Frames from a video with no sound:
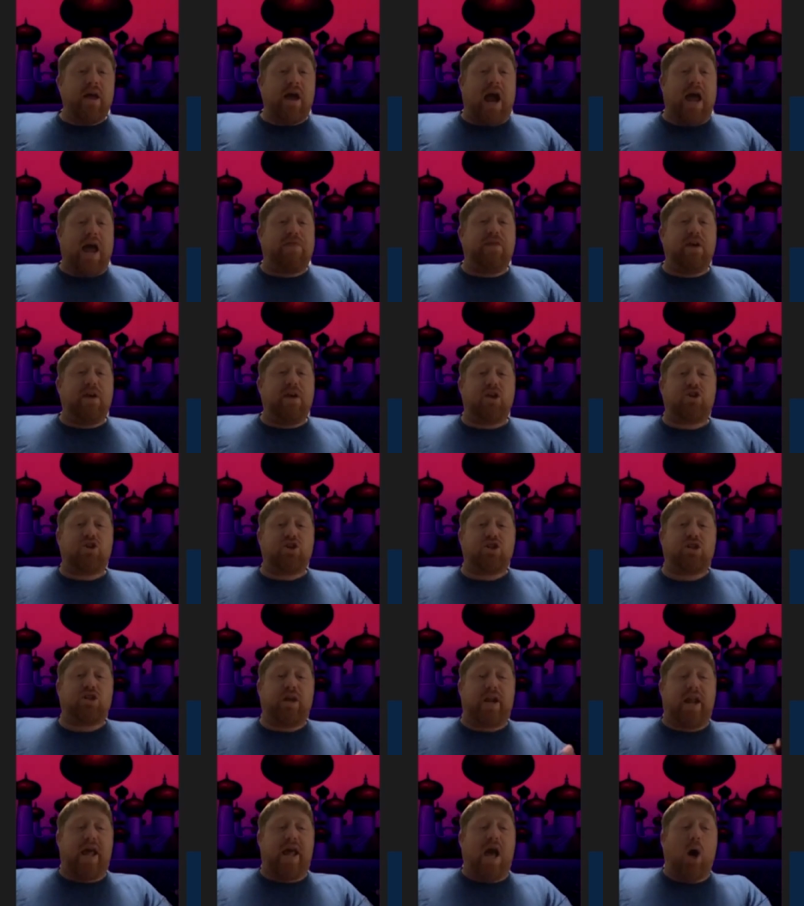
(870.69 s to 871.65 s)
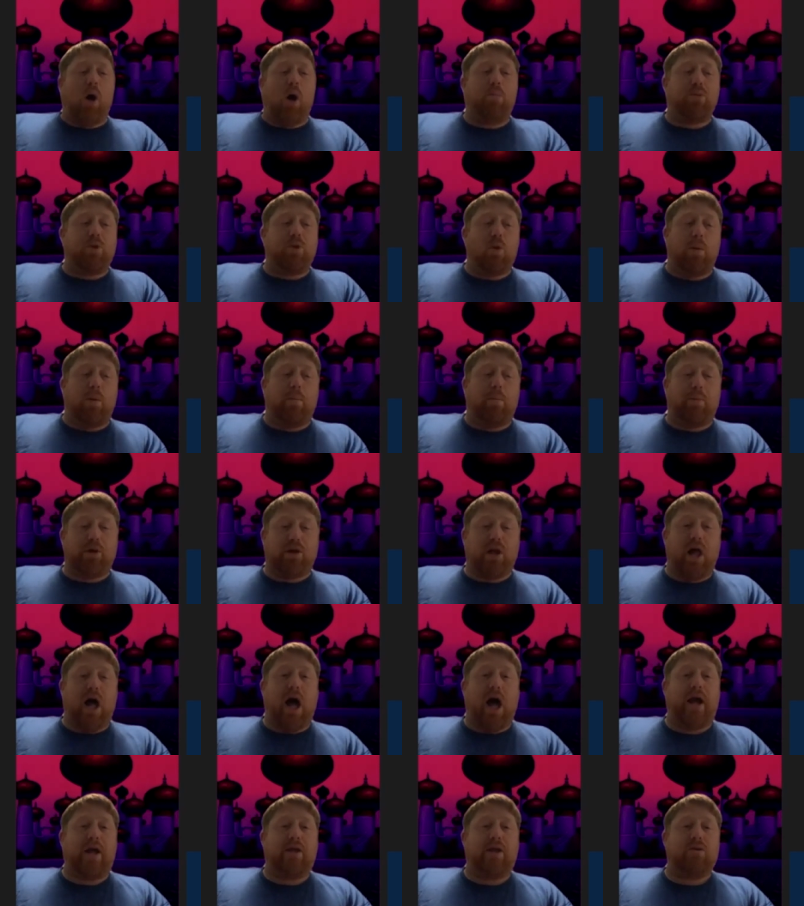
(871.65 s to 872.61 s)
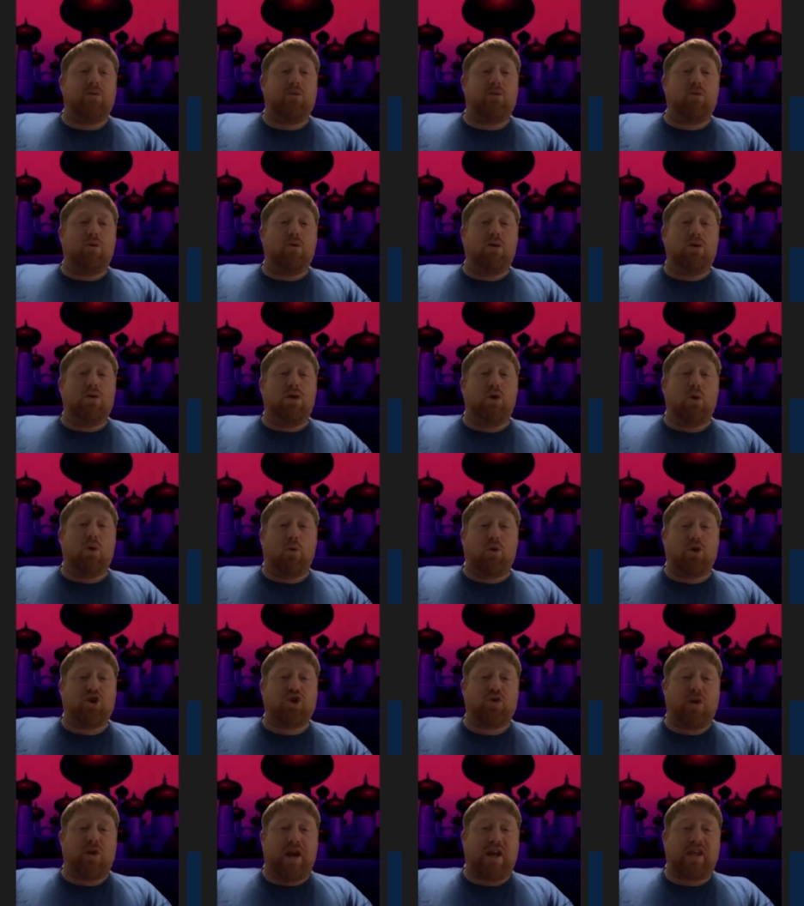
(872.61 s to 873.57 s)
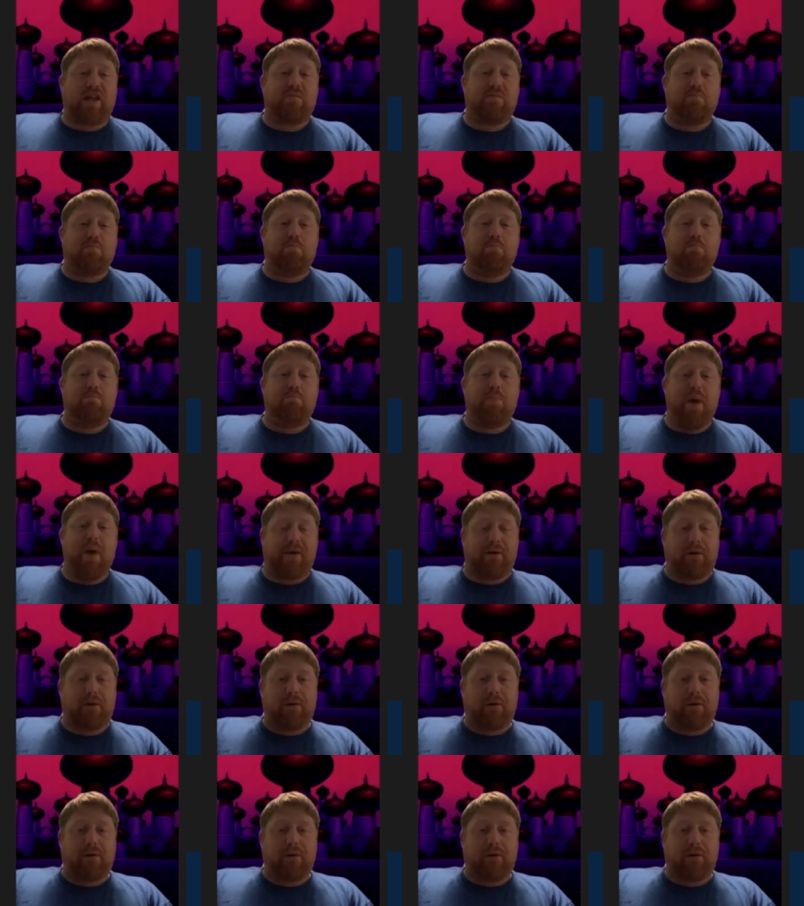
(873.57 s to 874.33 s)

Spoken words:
I think it's just going to help you apply your strength better.